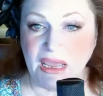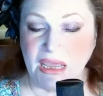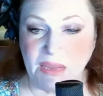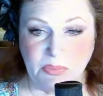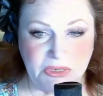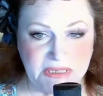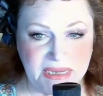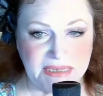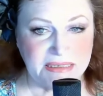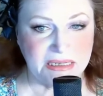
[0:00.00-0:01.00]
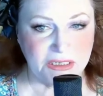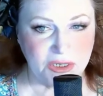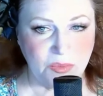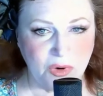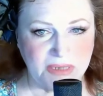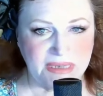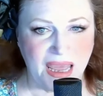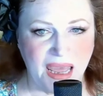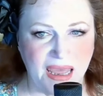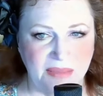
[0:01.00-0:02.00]
He persisted two more
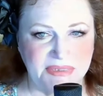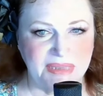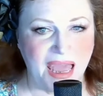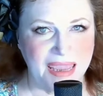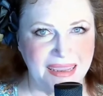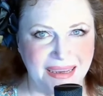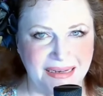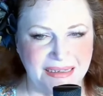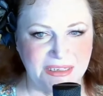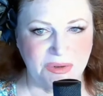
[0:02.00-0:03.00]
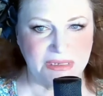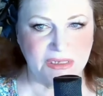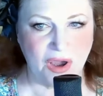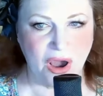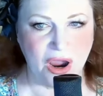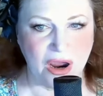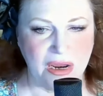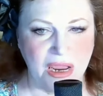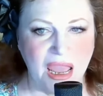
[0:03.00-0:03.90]
times. I get into his car.